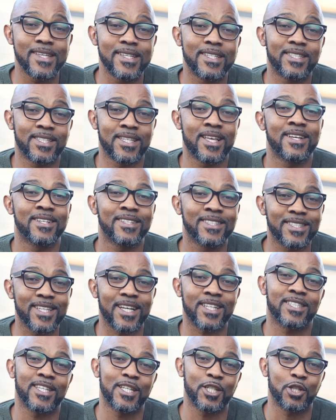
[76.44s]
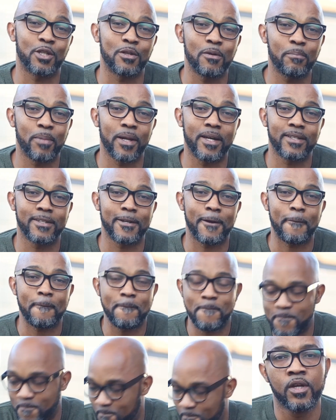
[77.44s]
is succession planting.
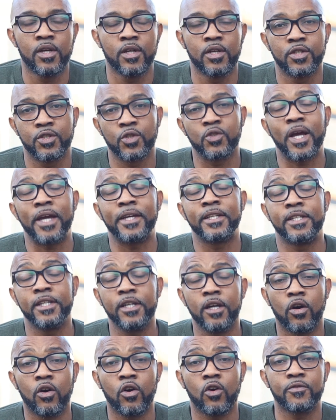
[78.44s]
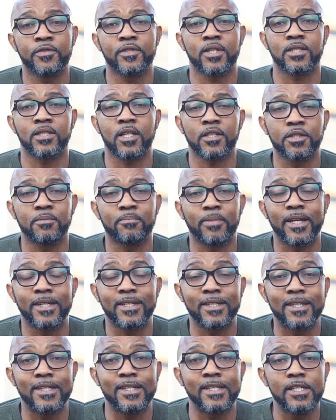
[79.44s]
So the idea of succession
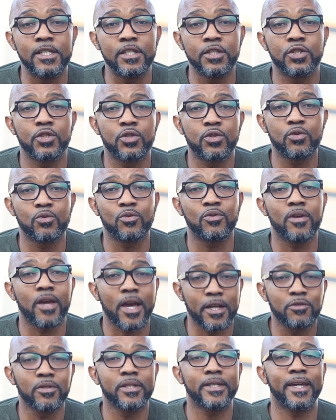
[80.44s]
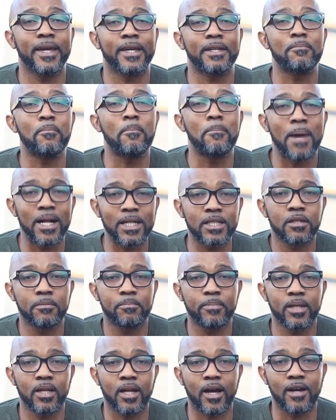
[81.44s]
planting is to actually get
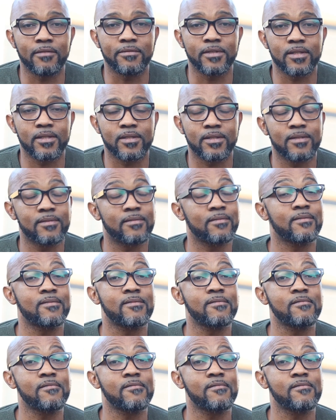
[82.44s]
multiple harvests